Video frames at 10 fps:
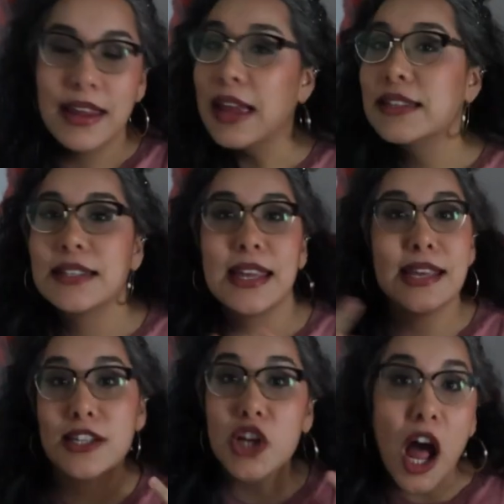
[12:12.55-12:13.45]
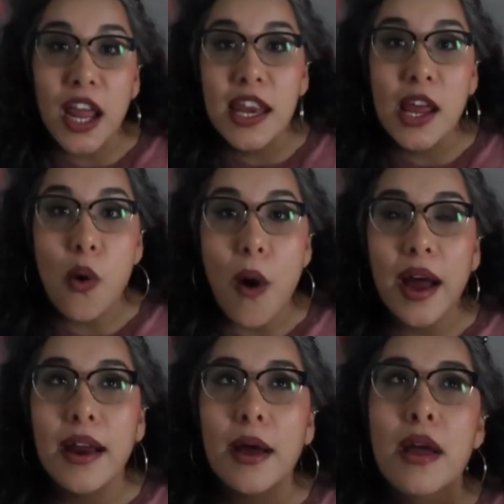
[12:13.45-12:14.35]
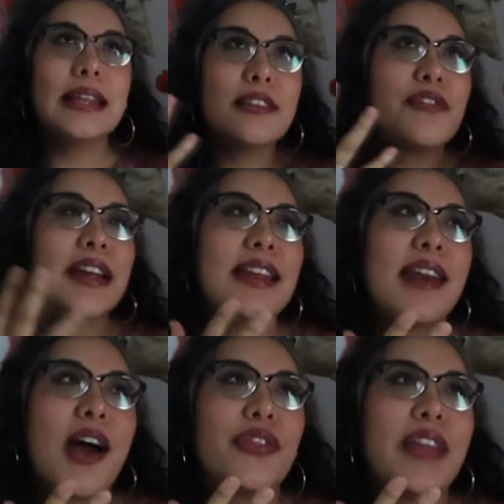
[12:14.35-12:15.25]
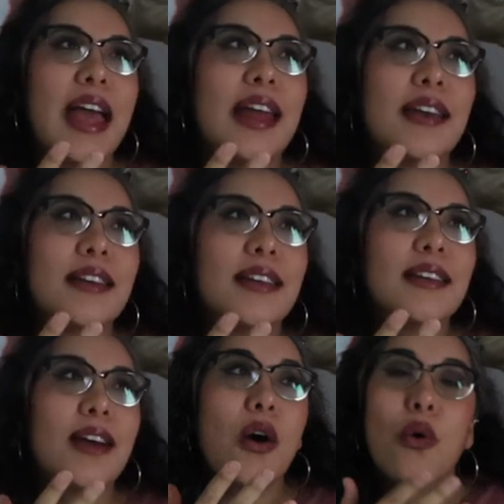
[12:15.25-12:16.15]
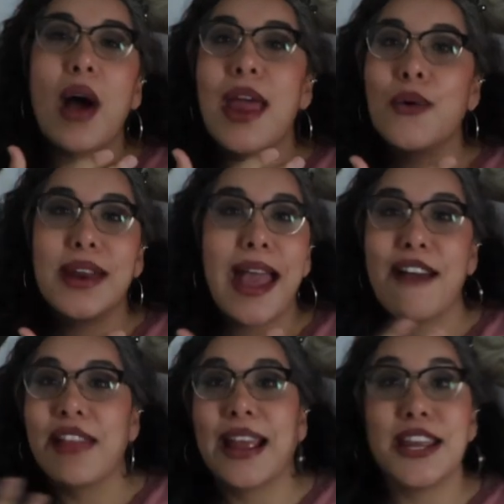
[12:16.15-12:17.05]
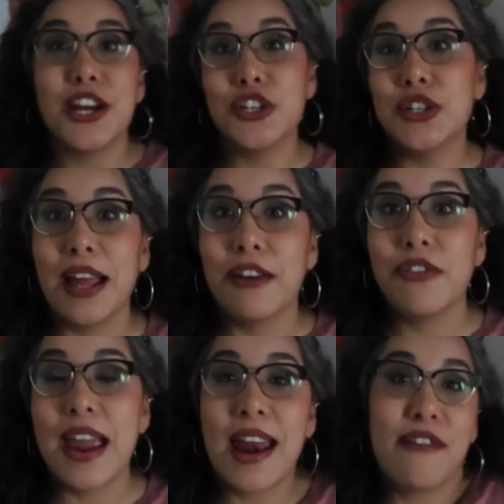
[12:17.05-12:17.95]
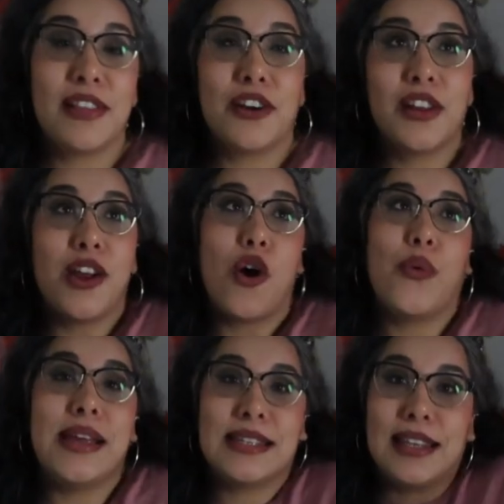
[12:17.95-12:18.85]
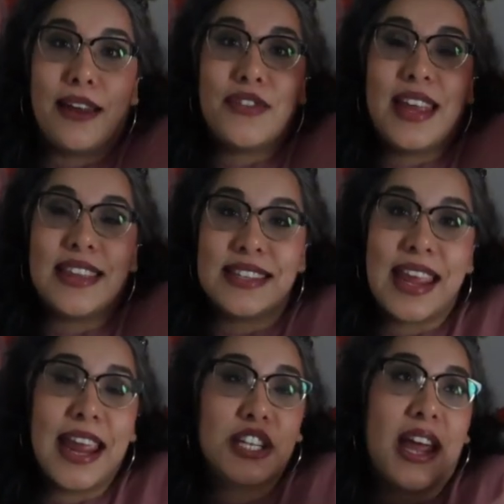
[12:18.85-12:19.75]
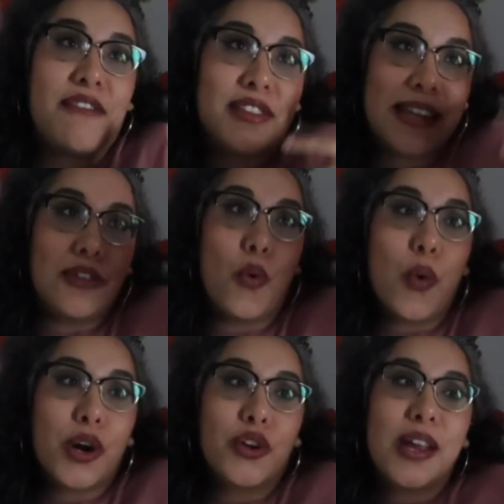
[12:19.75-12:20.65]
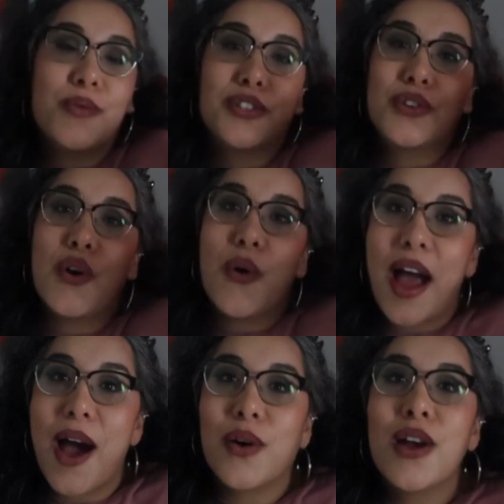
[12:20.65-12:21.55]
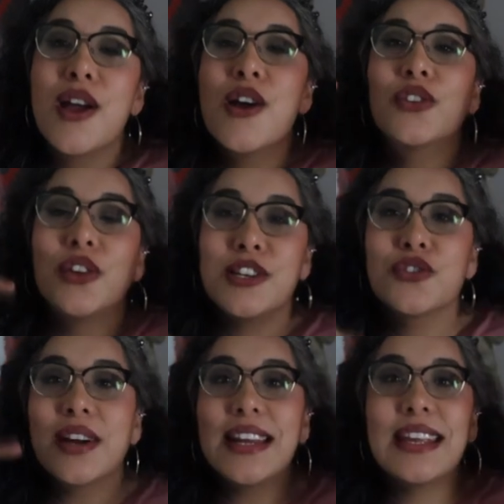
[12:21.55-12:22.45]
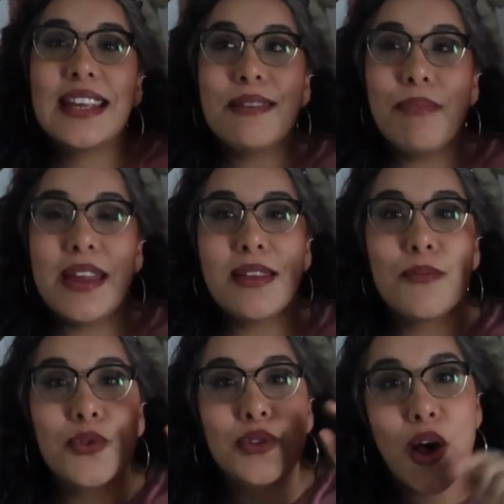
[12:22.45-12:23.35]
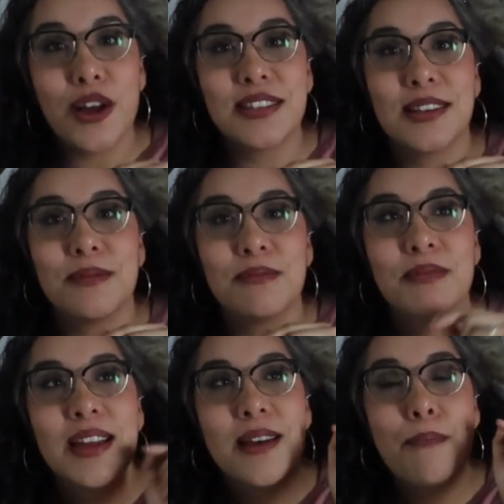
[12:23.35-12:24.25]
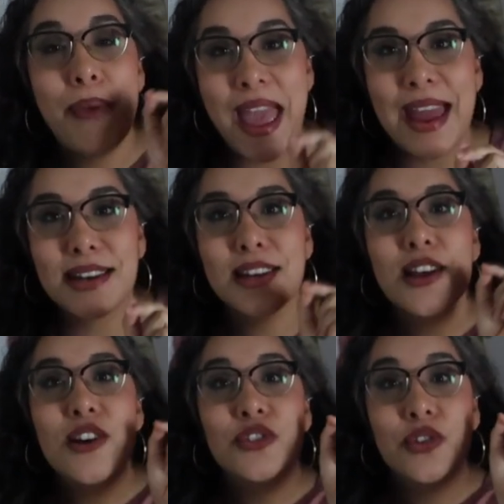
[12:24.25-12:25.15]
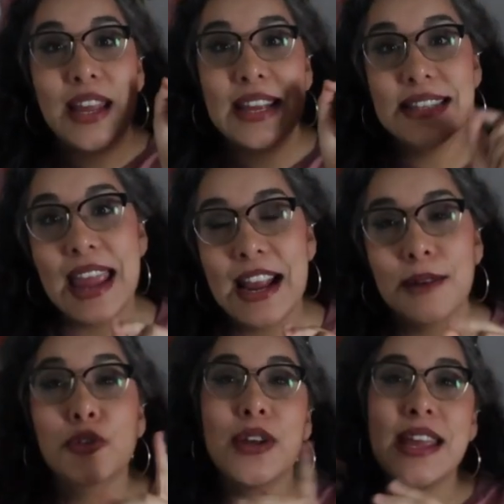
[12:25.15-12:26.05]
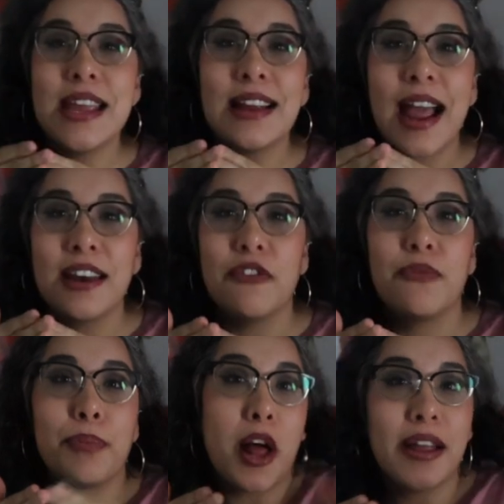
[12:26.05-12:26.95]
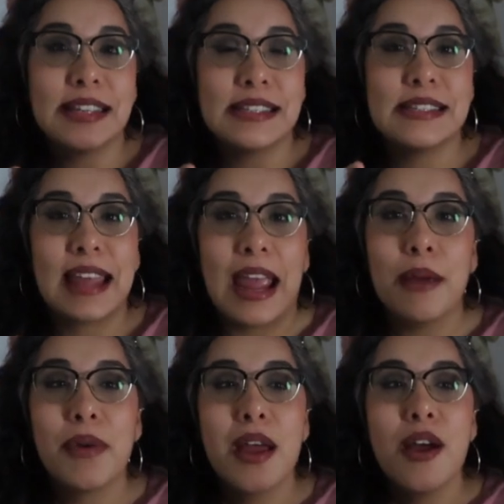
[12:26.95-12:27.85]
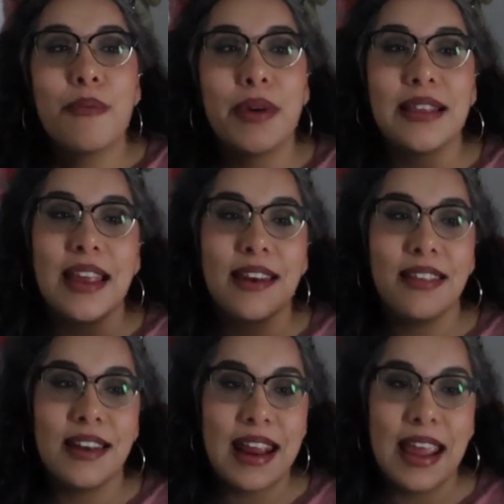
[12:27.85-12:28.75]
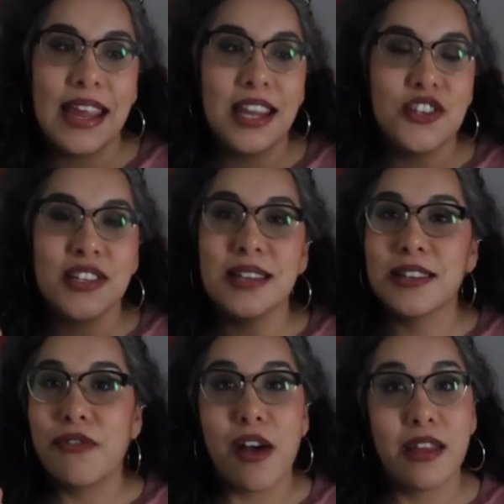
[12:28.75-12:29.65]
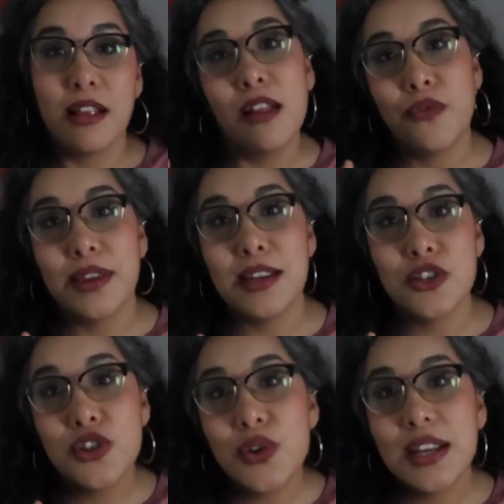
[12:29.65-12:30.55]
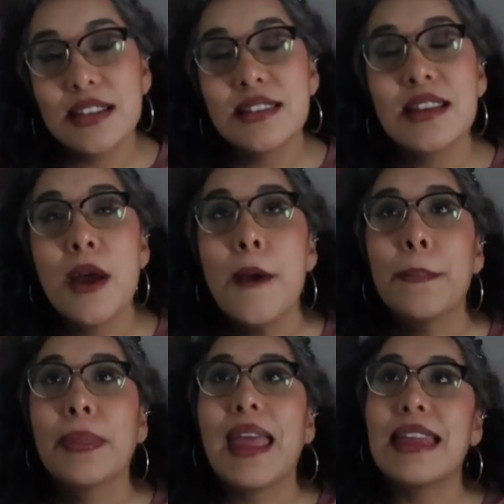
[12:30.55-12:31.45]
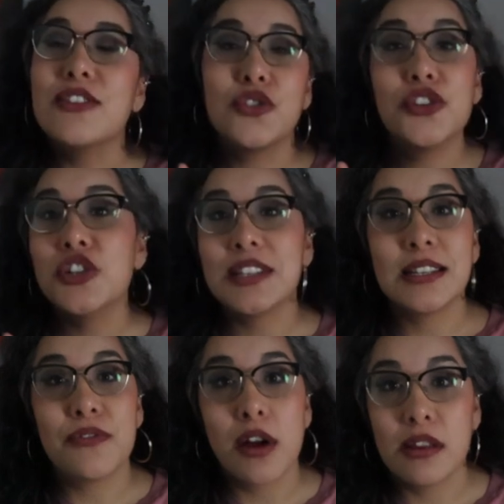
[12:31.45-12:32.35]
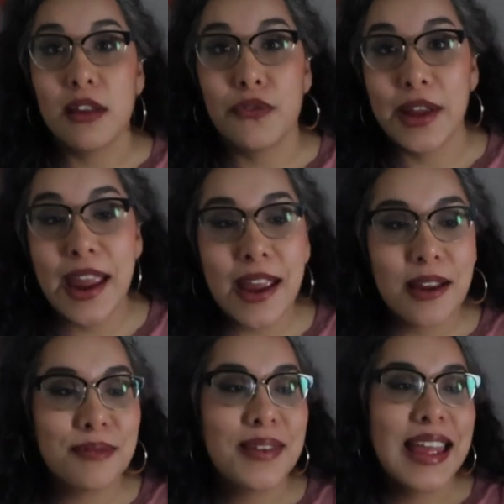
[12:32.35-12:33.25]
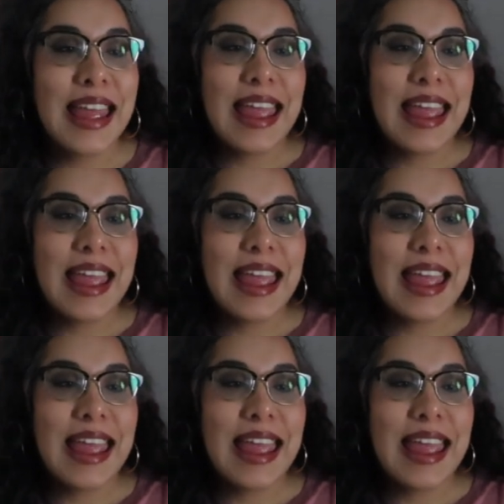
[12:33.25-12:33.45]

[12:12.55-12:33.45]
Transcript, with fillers: Yes, he's a talking iguana. Ends up finding out that oh, I only have like a year to live and I've literally always lived in this cage. I haven't seen the world. He wants to go out. So he's trying to be the most awesome pet so they can take him so he can kind of plot his escape. But at the end of the day, he just ends up falling in love with these students and the students just end up falling in love with him.